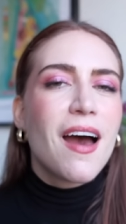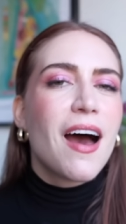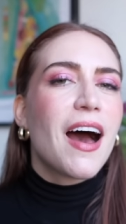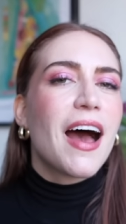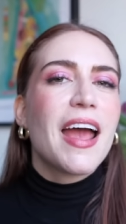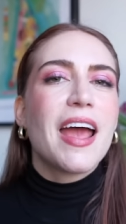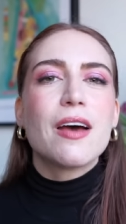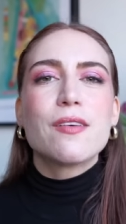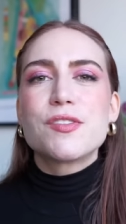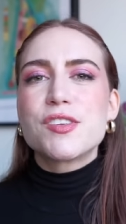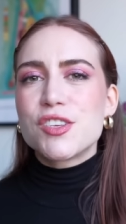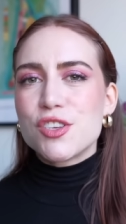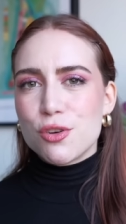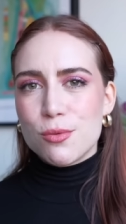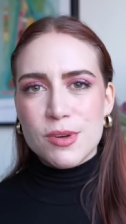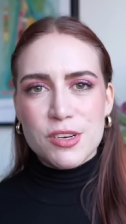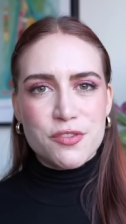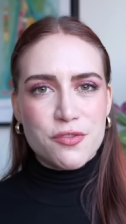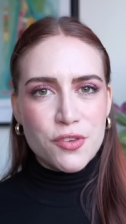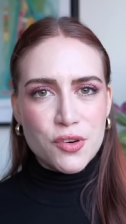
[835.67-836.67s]
I have so
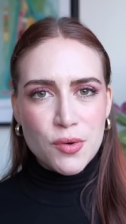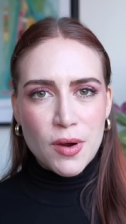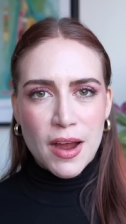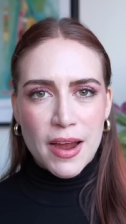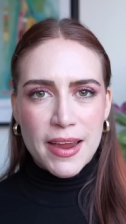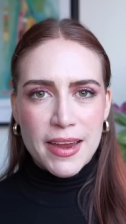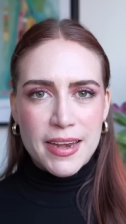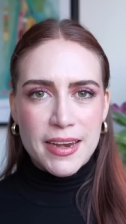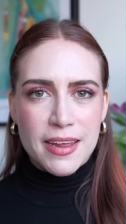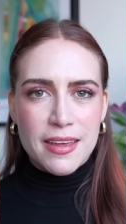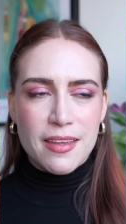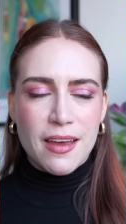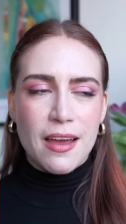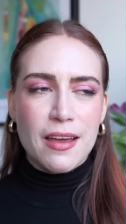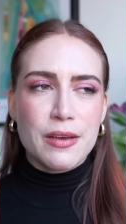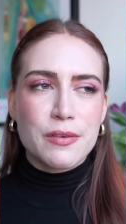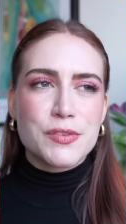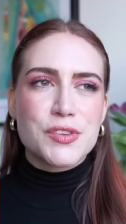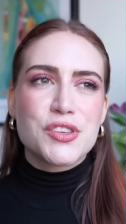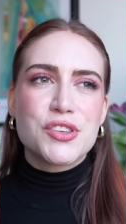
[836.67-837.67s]
much variety. I
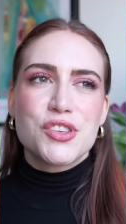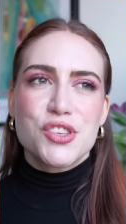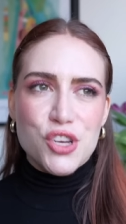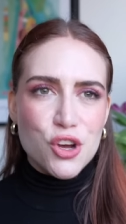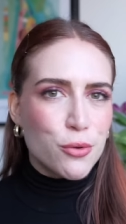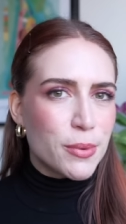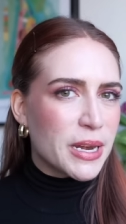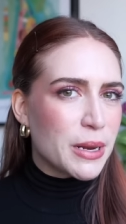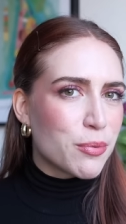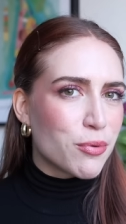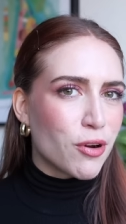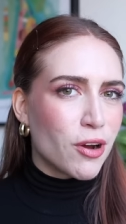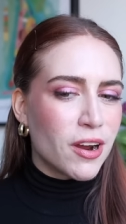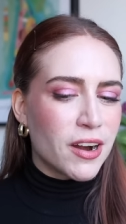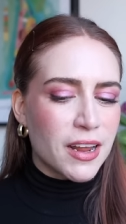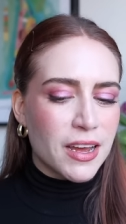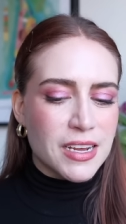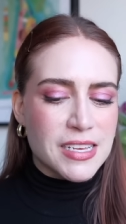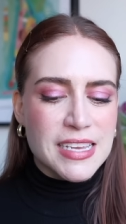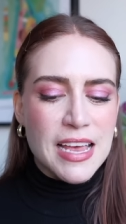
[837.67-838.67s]
have so many
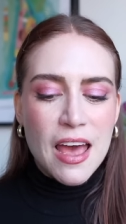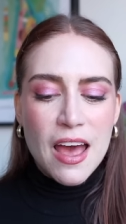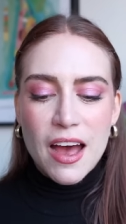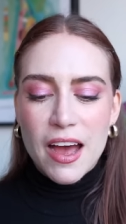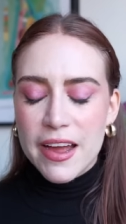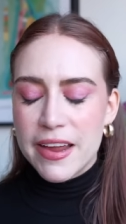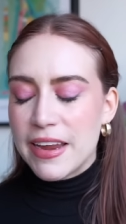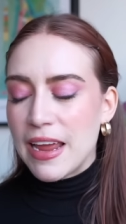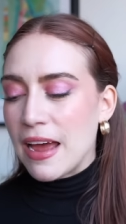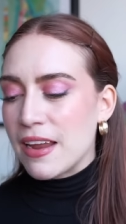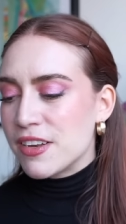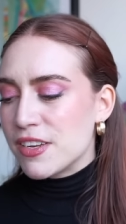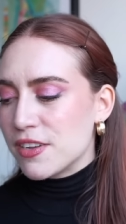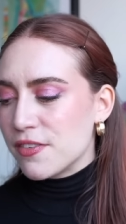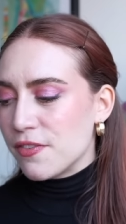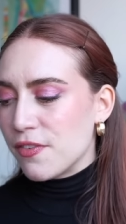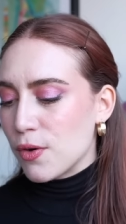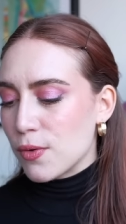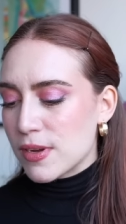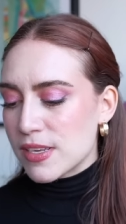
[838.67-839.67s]
products. I had to
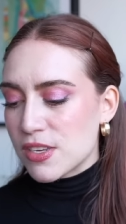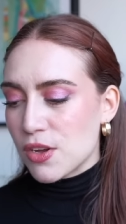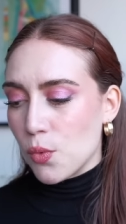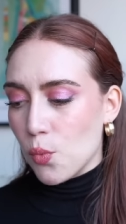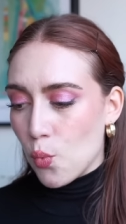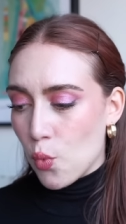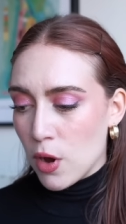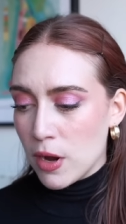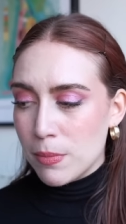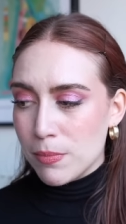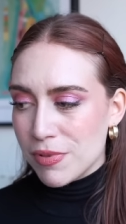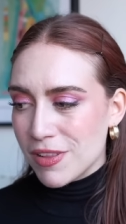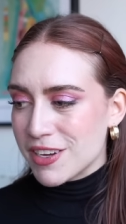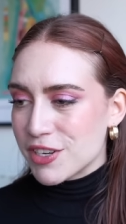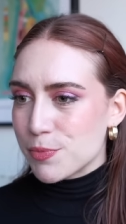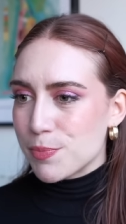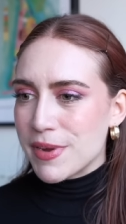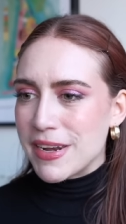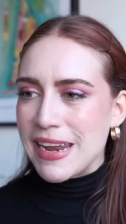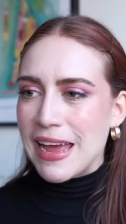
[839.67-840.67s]
focus on one blush,
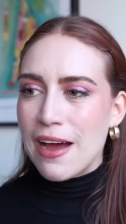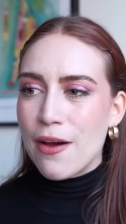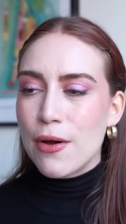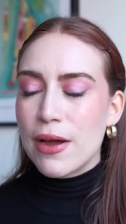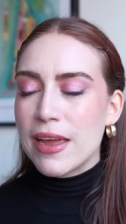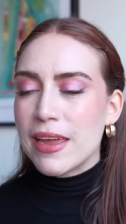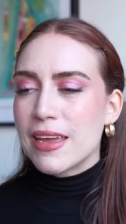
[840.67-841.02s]
but now I